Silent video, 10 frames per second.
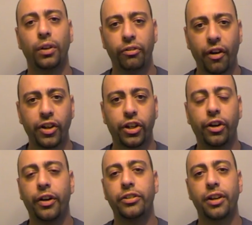Very
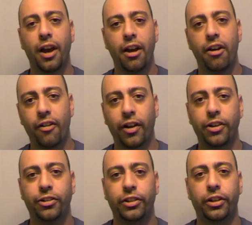curious, very
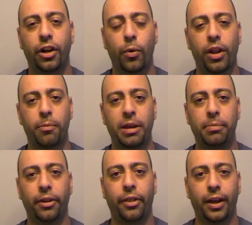interested to know what other
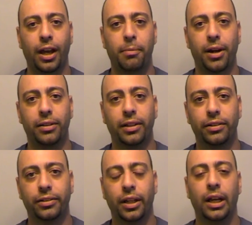people are thinking about this.